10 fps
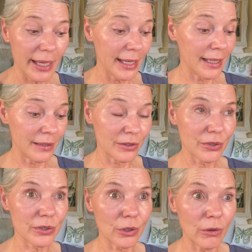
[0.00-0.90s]
It is
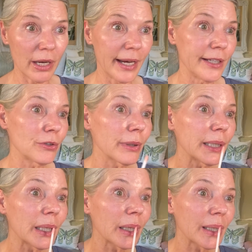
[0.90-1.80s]
so
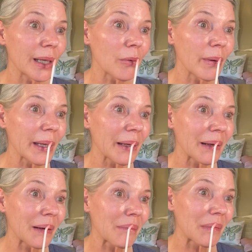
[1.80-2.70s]
hydrating, and I wake
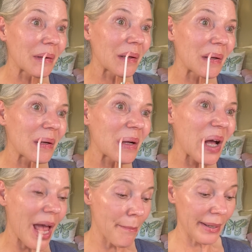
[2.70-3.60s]
up
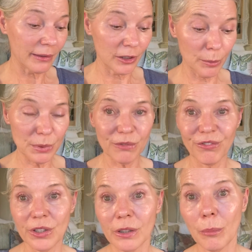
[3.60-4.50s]
and my lips feel